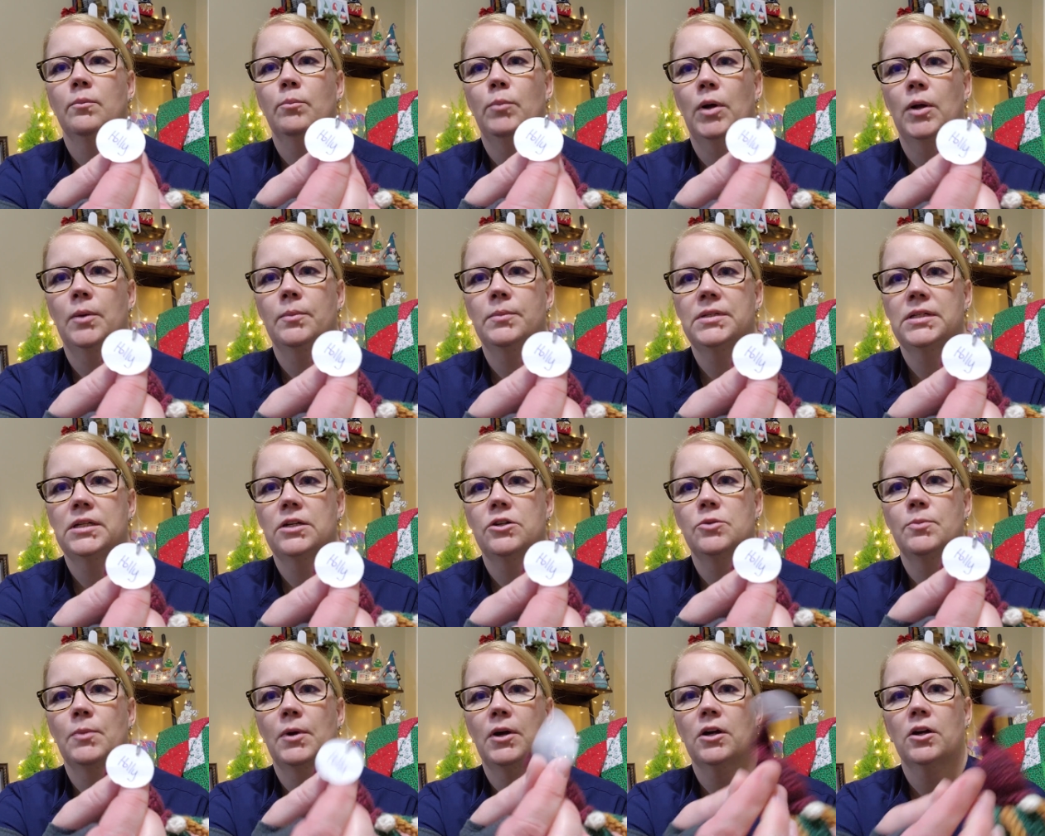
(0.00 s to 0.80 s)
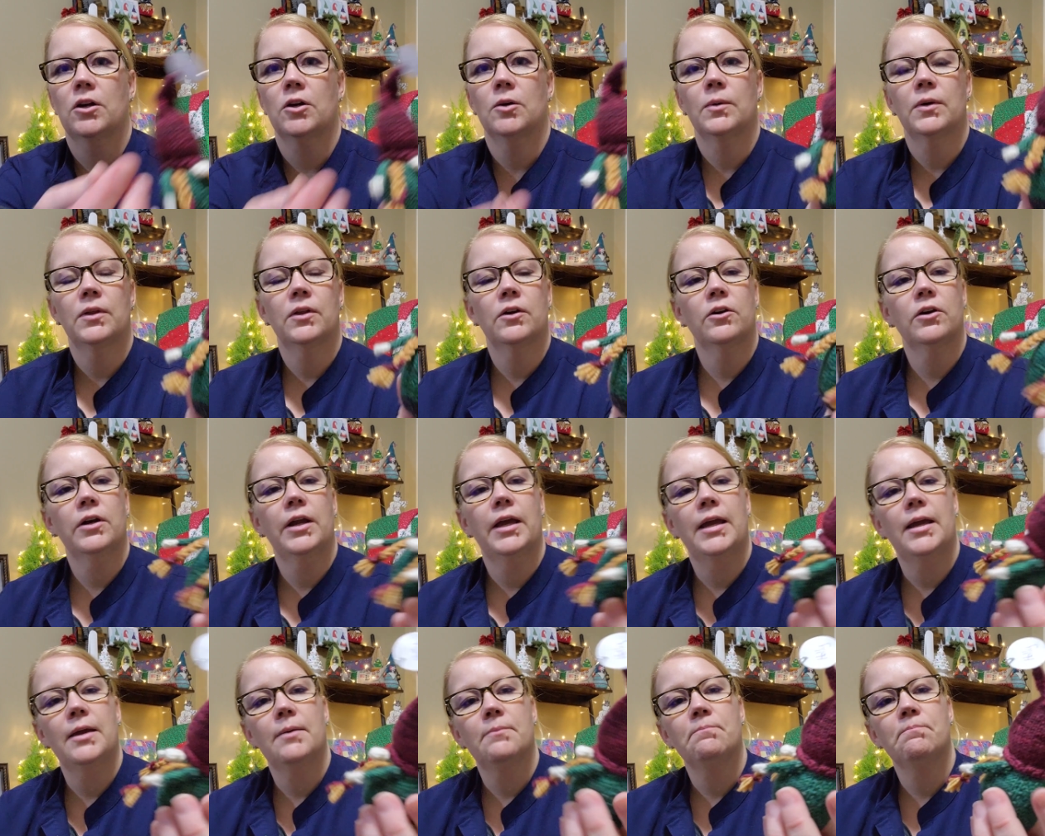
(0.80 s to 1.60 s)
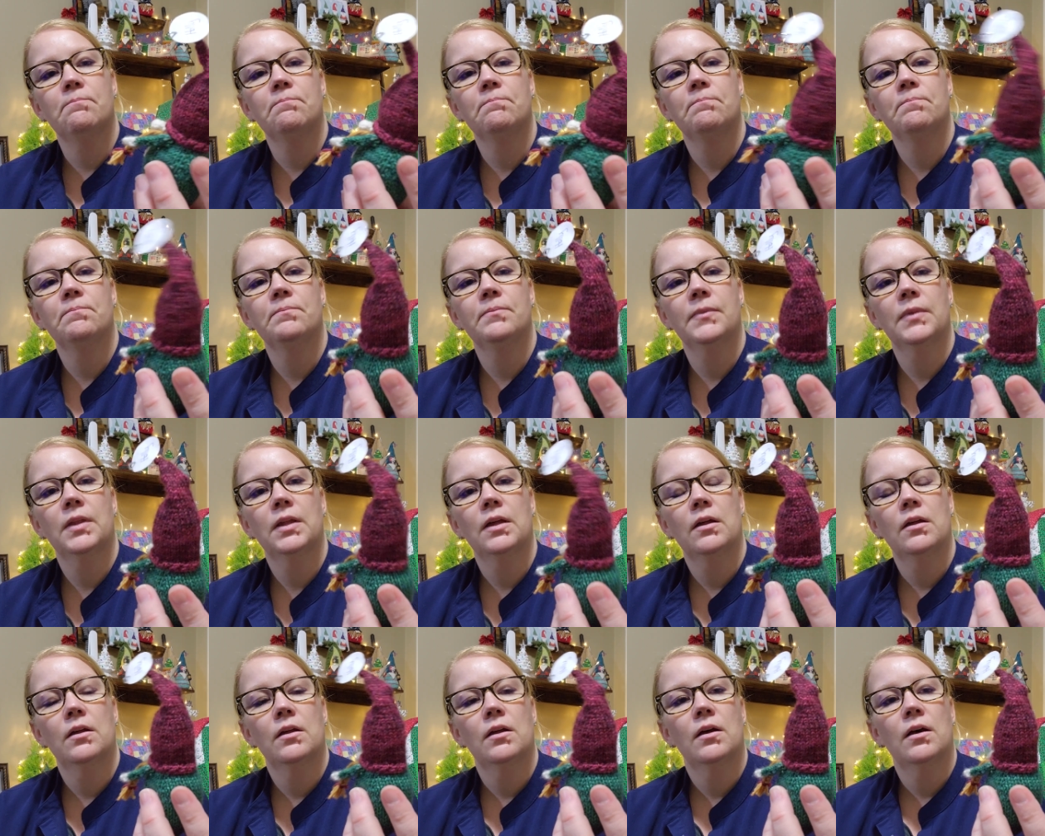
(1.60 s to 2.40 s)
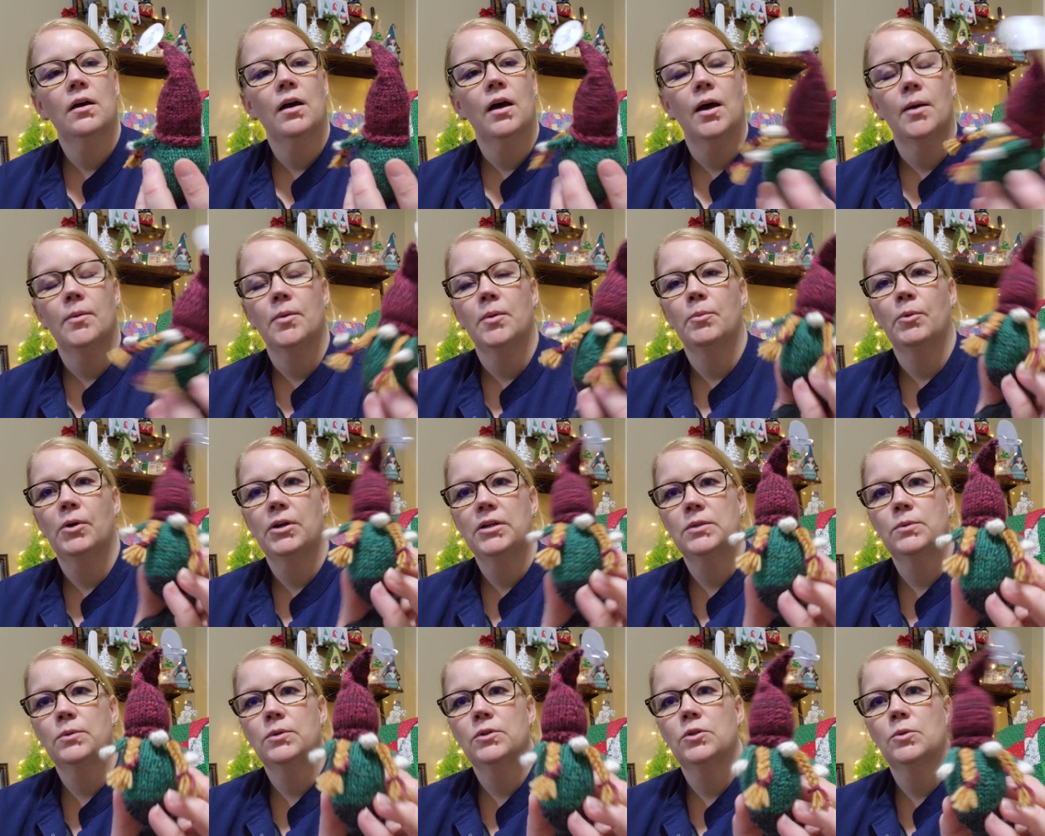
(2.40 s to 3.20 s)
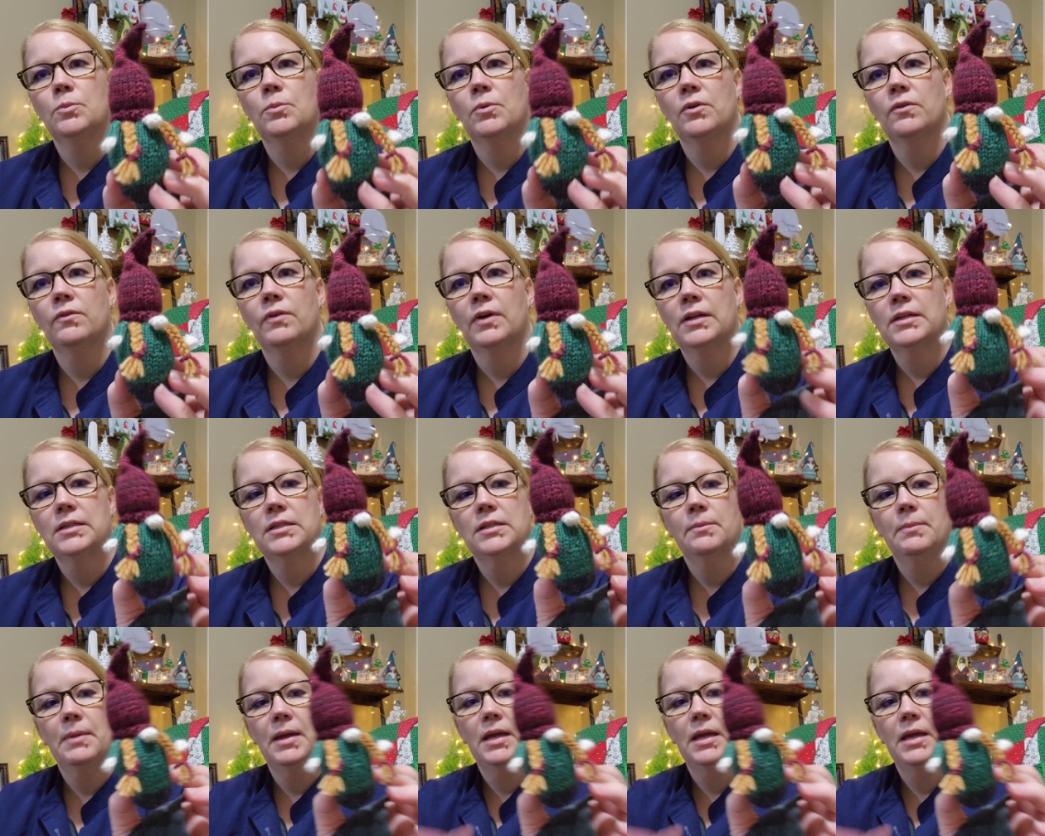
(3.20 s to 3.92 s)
bulb stitch marker with her name. The braids were super fun to